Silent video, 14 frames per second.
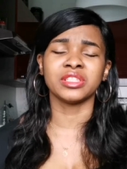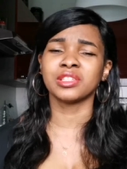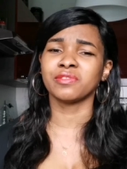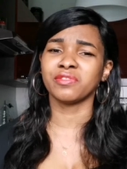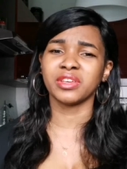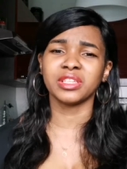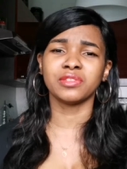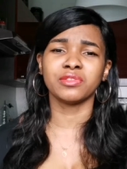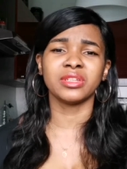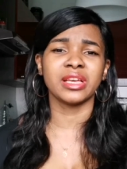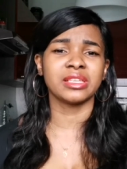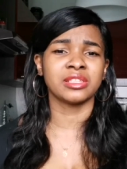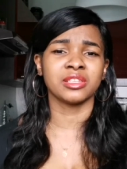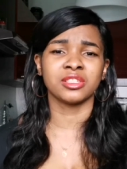His
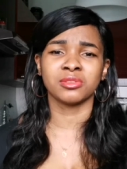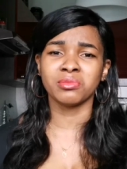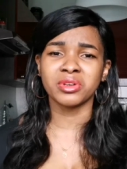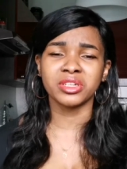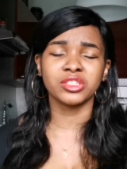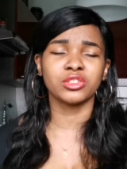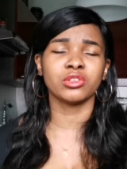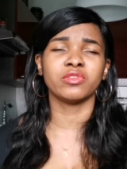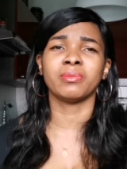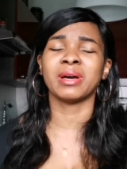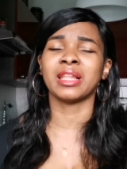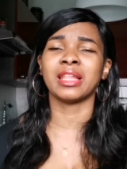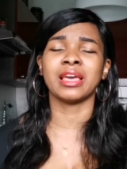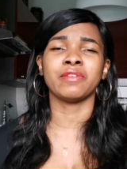faithfulness, His mercy
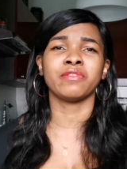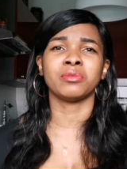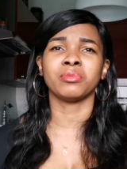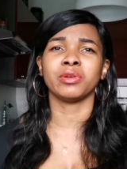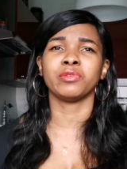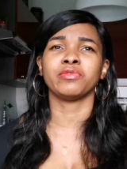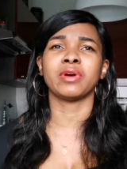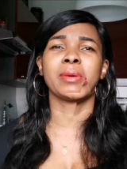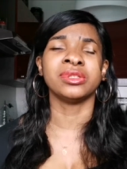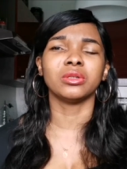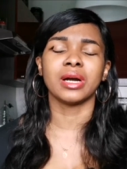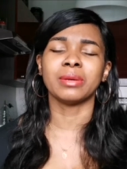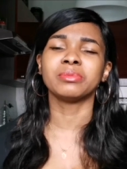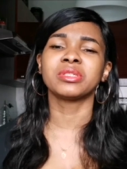over my life and my
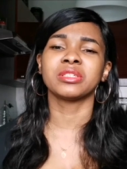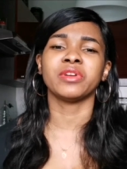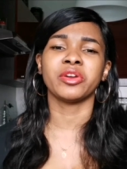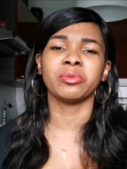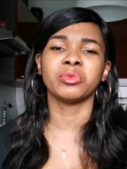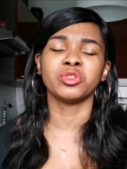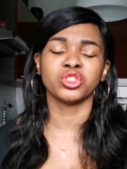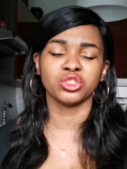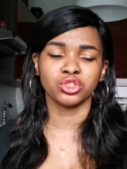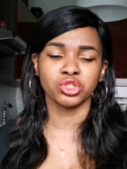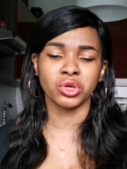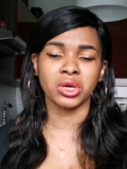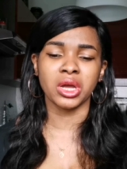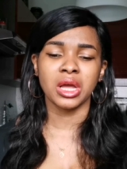family. I'm still very much
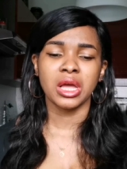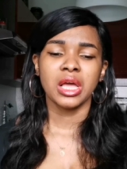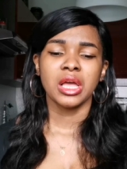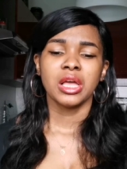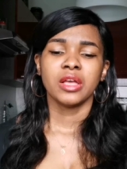in shock.